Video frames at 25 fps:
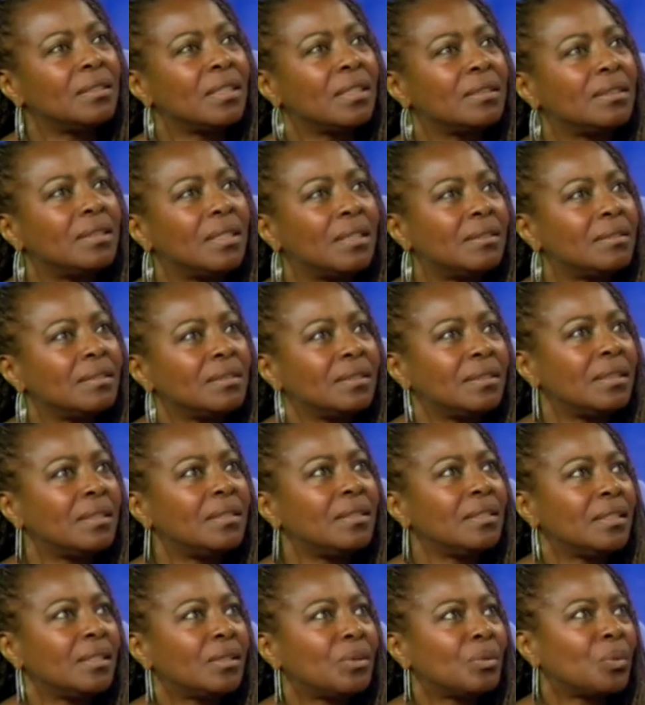adults in
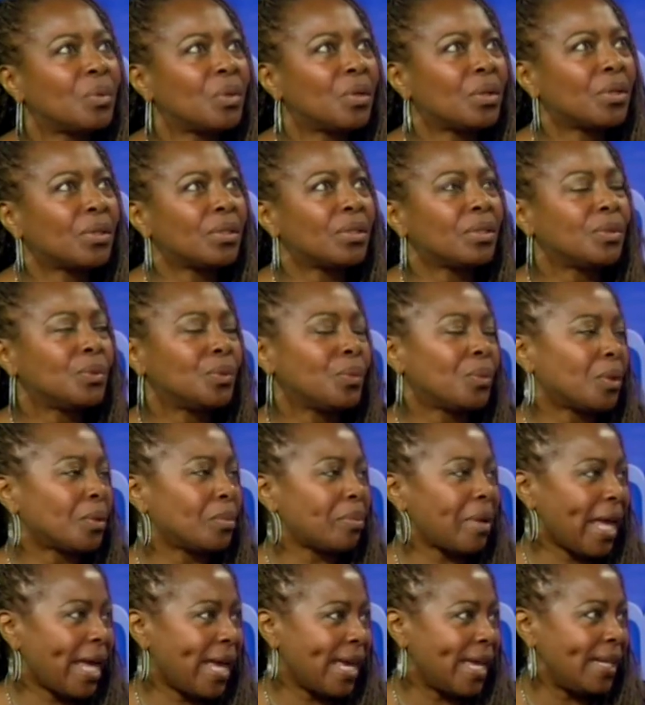their world were
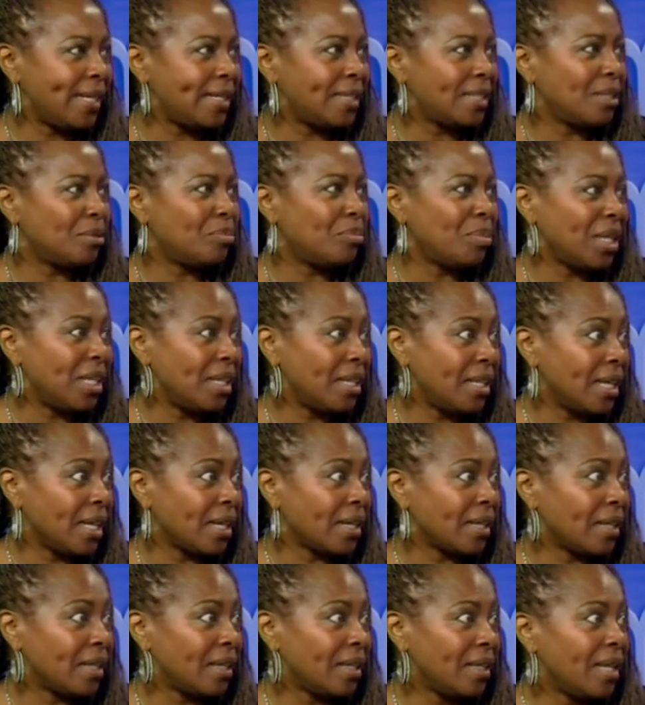paid to be there,